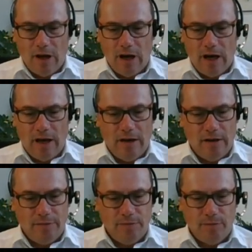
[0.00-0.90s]

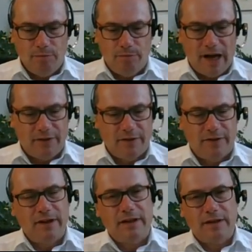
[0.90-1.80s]
but
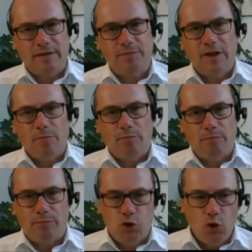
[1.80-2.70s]
the
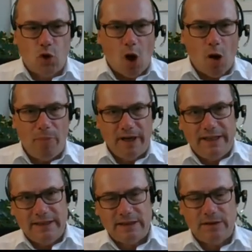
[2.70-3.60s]
two
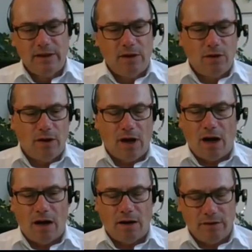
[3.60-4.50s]
companies
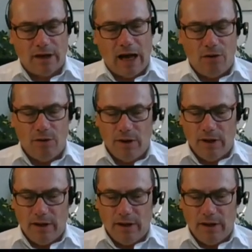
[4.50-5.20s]
are now